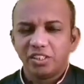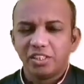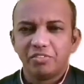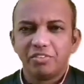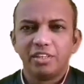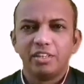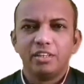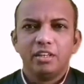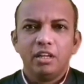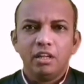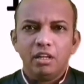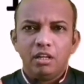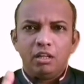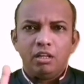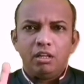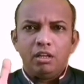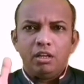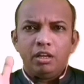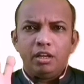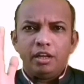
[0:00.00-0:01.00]
upon 7.
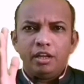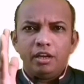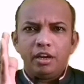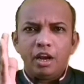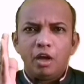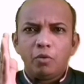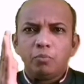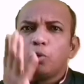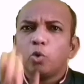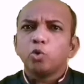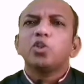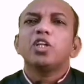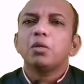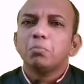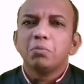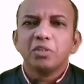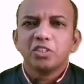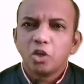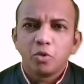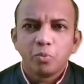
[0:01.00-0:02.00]
Now
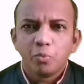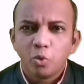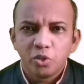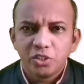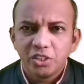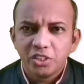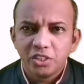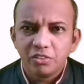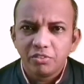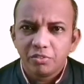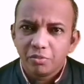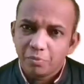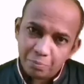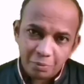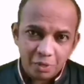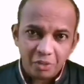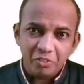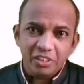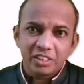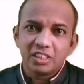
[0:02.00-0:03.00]
both the numbers are positive.
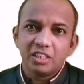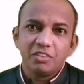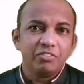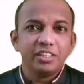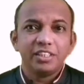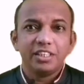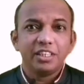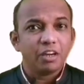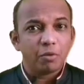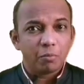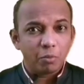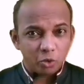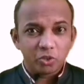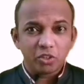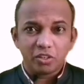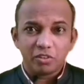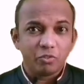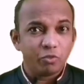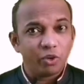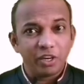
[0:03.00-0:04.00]
Previously we did
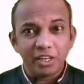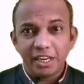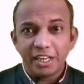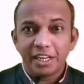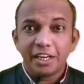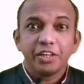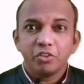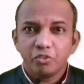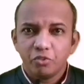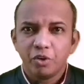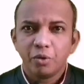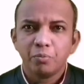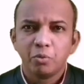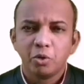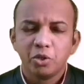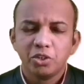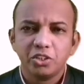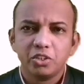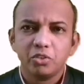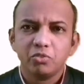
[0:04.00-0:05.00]
about the one negative,
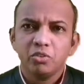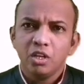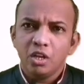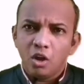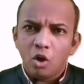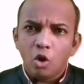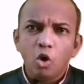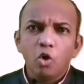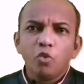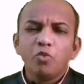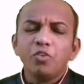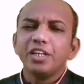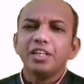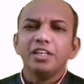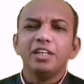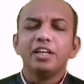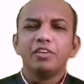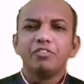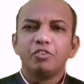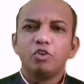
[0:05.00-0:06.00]
one positive.
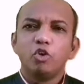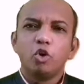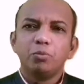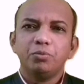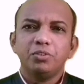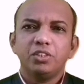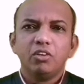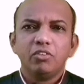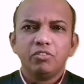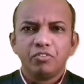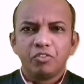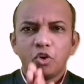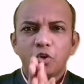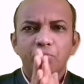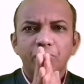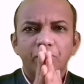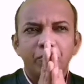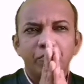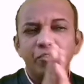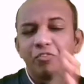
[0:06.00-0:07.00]
Over here, if you
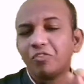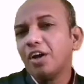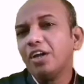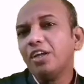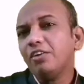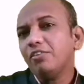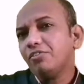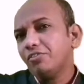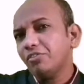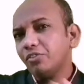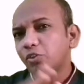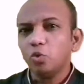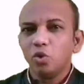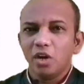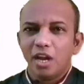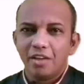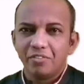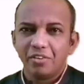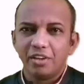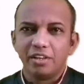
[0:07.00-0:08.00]
observe, from
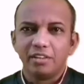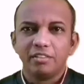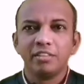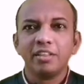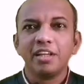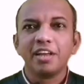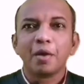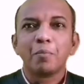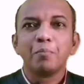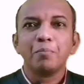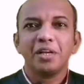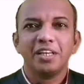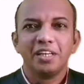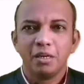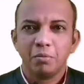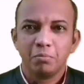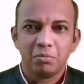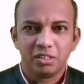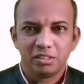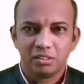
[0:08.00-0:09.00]
5 to 11 there are
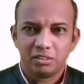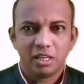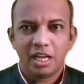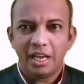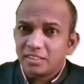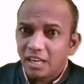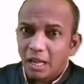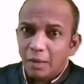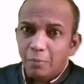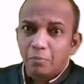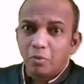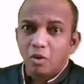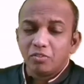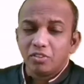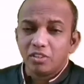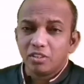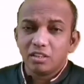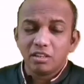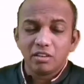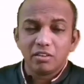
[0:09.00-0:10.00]
many numbers. A
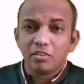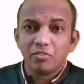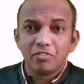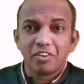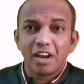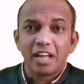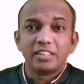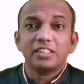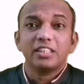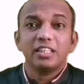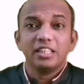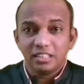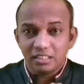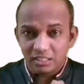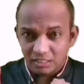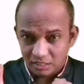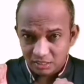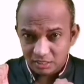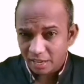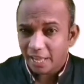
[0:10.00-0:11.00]
type of the
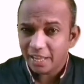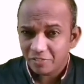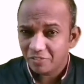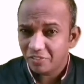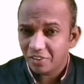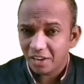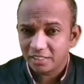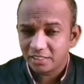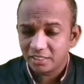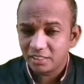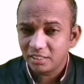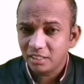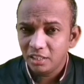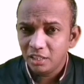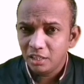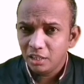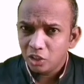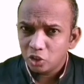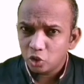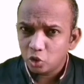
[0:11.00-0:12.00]
fraction is like
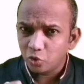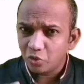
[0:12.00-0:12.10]
fraction,